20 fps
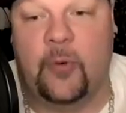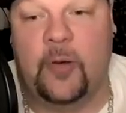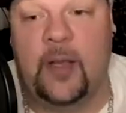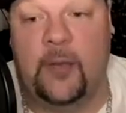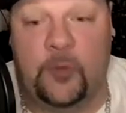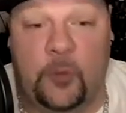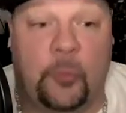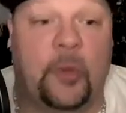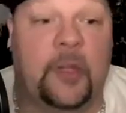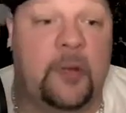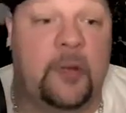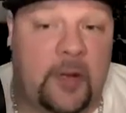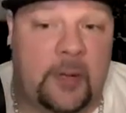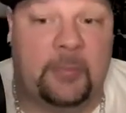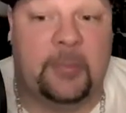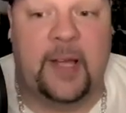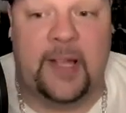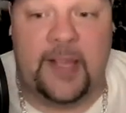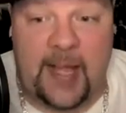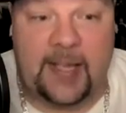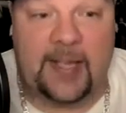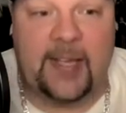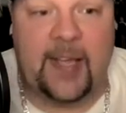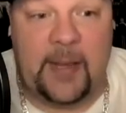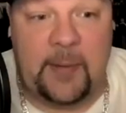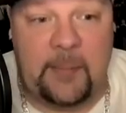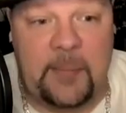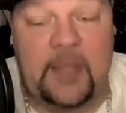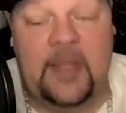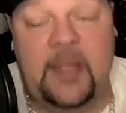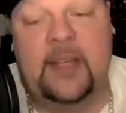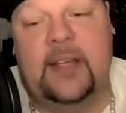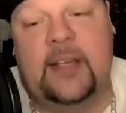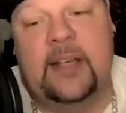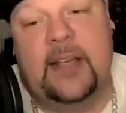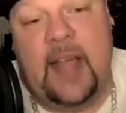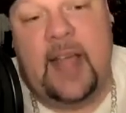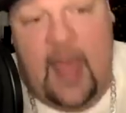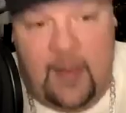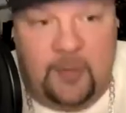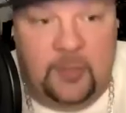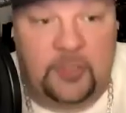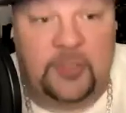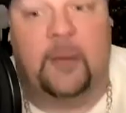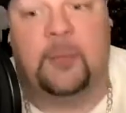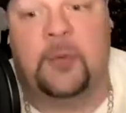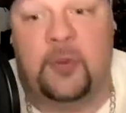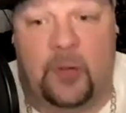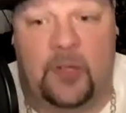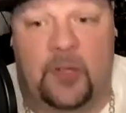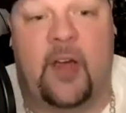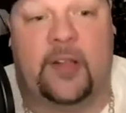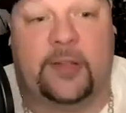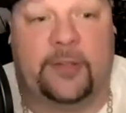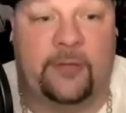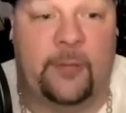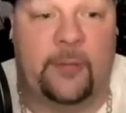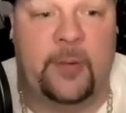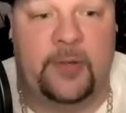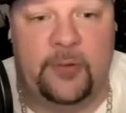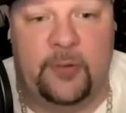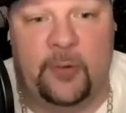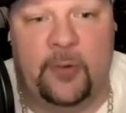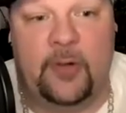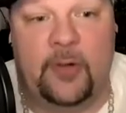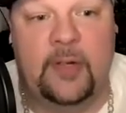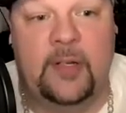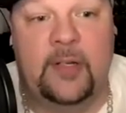If you really want to play that game, MLW unlocked the forbidden door.